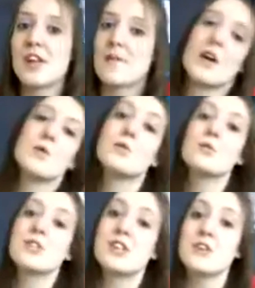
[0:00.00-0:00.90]
So yeah, I
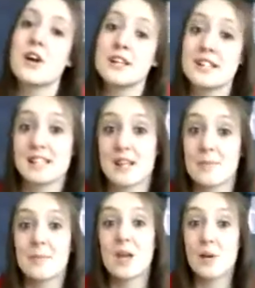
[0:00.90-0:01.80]
will see you guys next
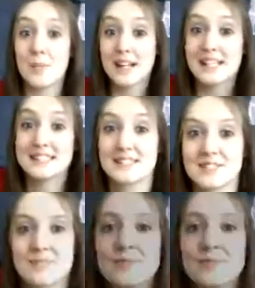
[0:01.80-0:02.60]
time. Bye!